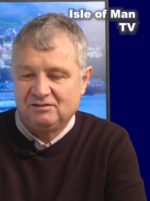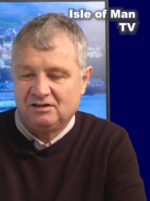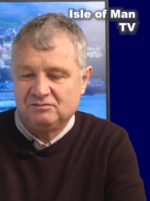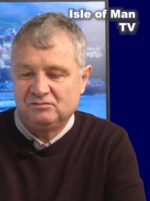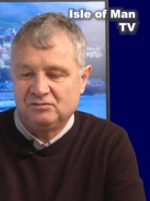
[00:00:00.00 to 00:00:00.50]
uh,
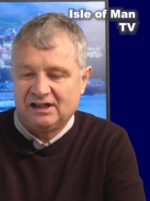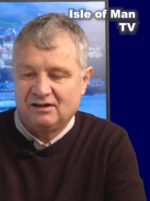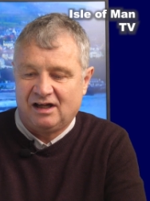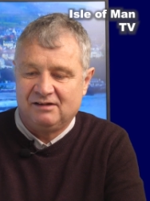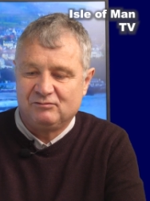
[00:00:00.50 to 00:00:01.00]
we,
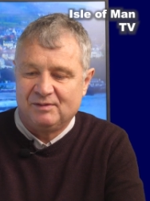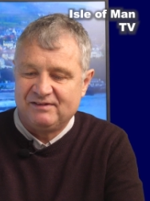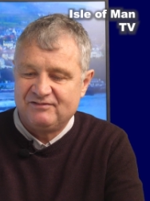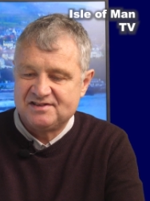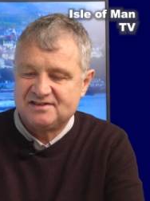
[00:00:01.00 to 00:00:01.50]
um, we've
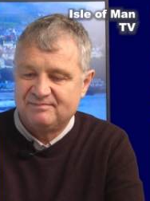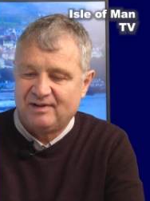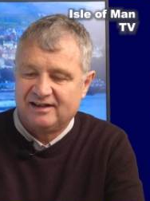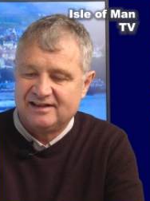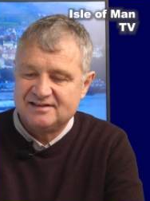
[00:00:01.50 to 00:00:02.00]
been visited
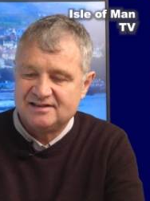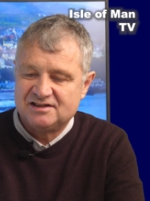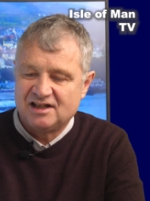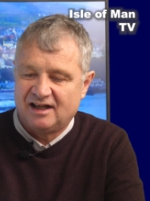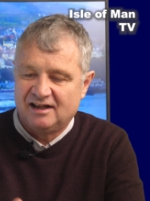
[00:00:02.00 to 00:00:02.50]
by
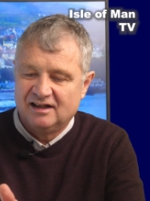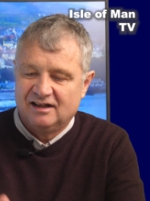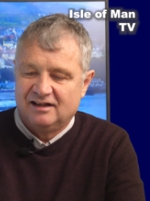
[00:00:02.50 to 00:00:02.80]
EasyJet,